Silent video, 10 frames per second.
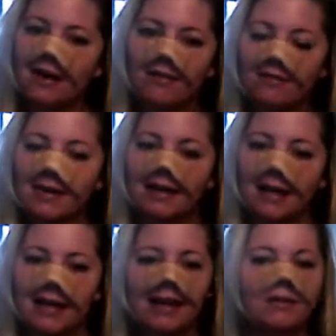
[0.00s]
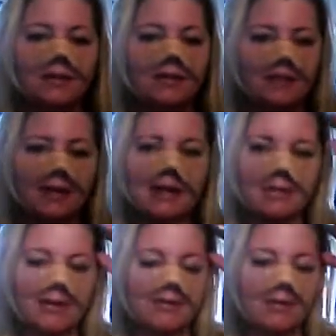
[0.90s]
not fit like it was
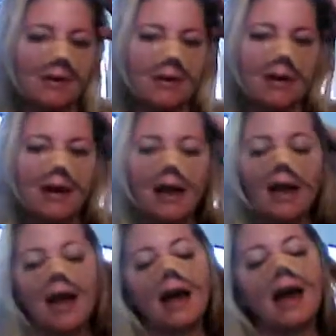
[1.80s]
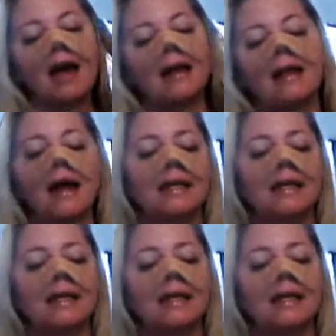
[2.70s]
fitting before. And